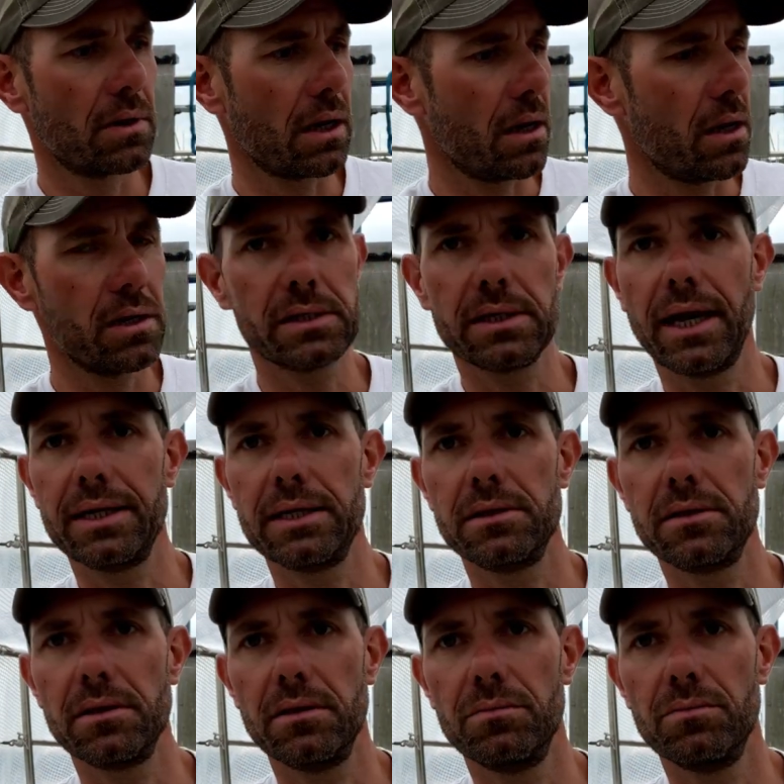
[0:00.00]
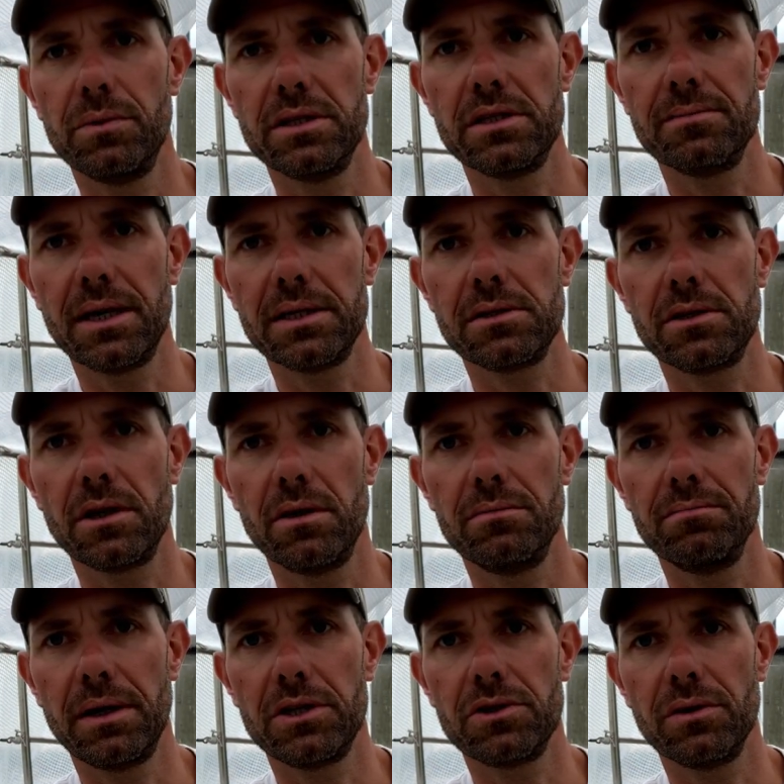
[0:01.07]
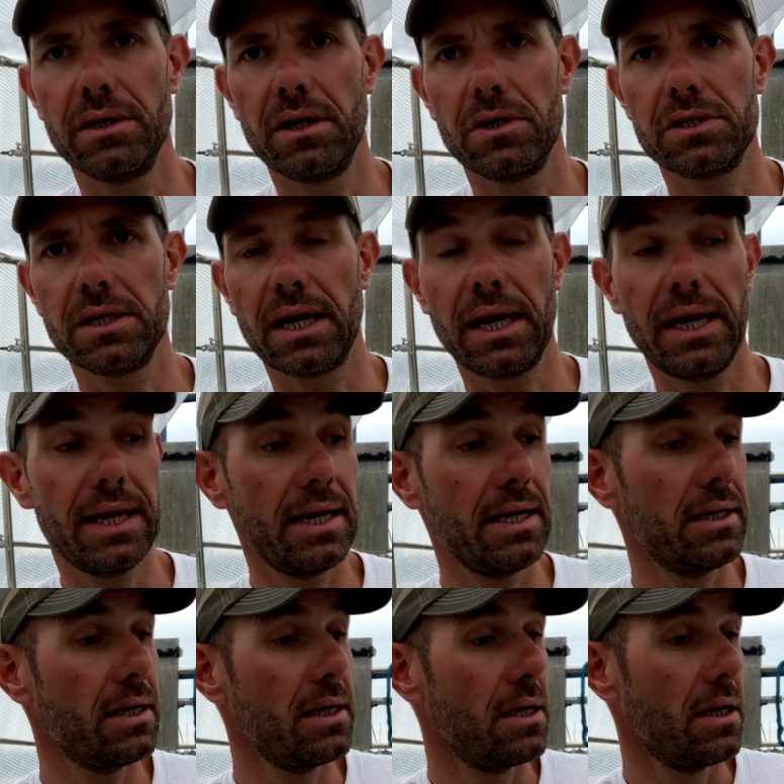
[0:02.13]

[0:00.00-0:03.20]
glass added to them with some acetone, make sure they're nice and clean.